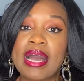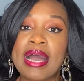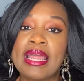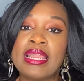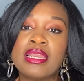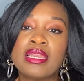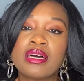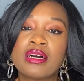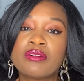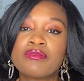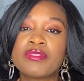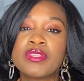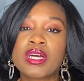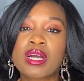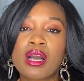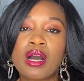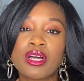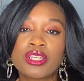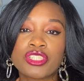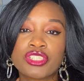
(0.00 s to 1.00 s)
I love the
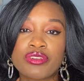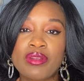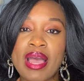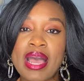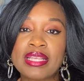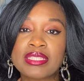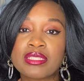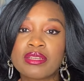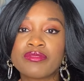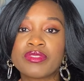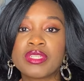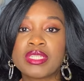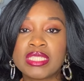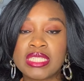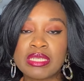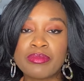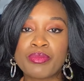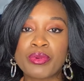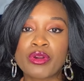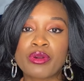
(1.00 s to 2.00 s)
contrast of the
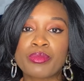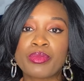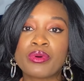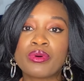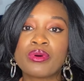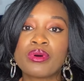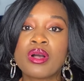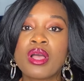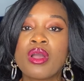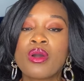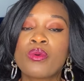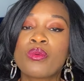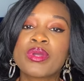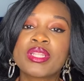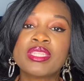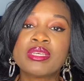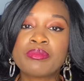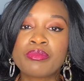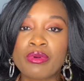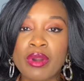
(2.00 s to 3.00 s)
deep purple with
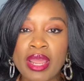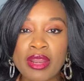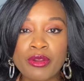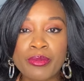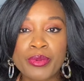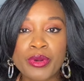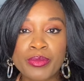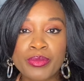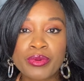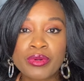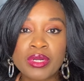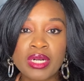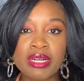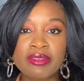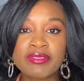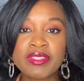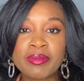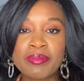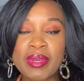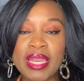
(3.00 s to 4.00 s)
the brighter purple
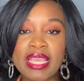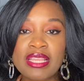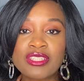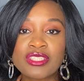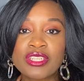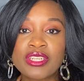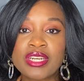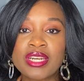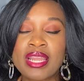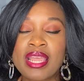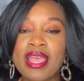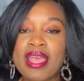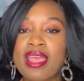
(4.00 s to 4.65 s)
of the blazer.